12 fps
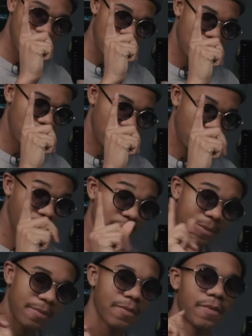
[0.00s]
this
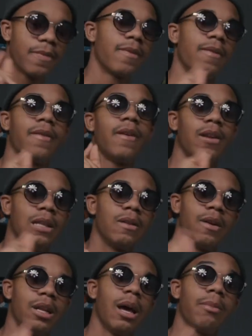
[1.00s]
dream,
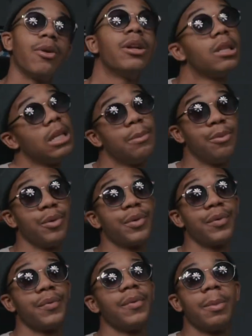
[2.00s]
and I'm going to see it pull
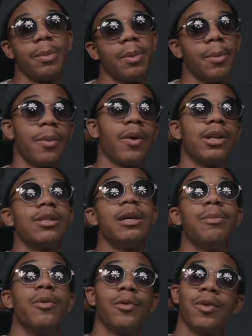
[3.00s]
through. I'm going to see
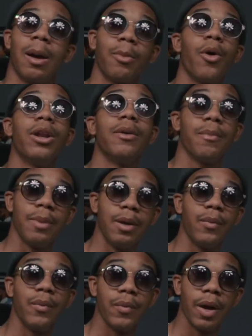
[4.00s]
it pull through. I'm going to be
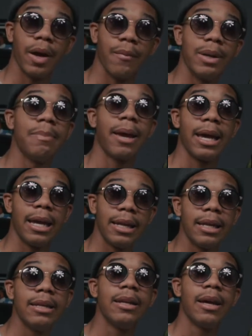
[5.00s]
repaid, and